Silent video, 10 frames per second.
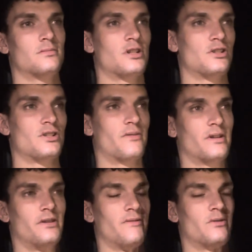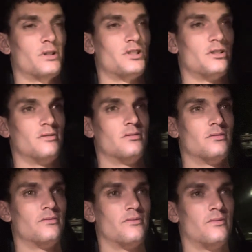conservative
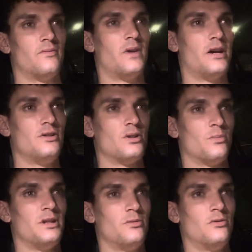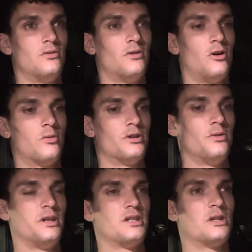Christian values on people, all we're
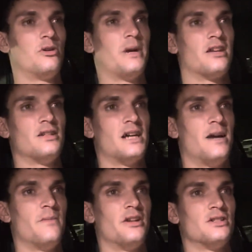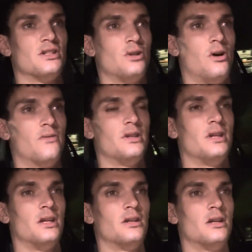doing is going back in time. That doesn't solve anything,